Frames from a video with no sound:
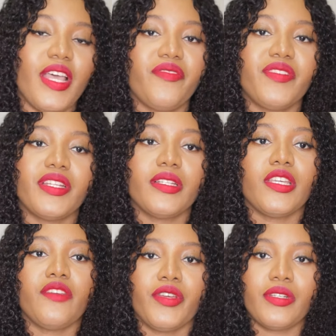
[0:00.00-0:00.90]
definitely,
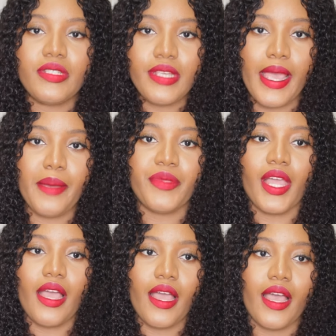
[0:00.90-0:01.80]
if you're the type
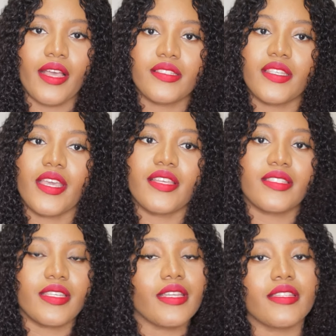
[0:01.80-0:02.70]
that has a
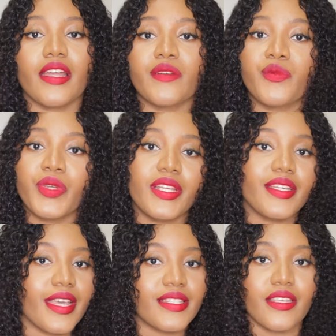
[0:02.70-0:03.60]
skin that really
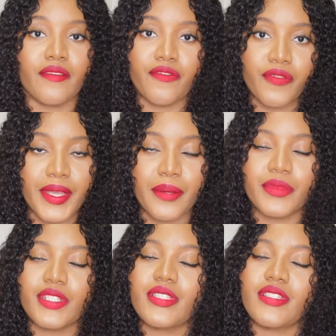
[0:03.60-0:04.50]
gets
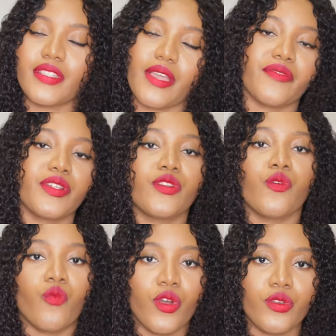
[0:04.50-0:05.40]
inflamed, this is definitely
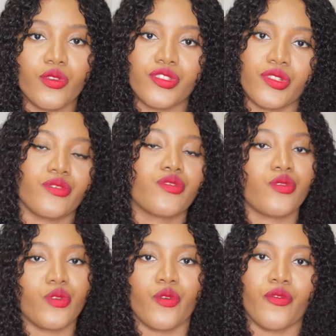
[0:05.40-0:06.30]
one lotion to go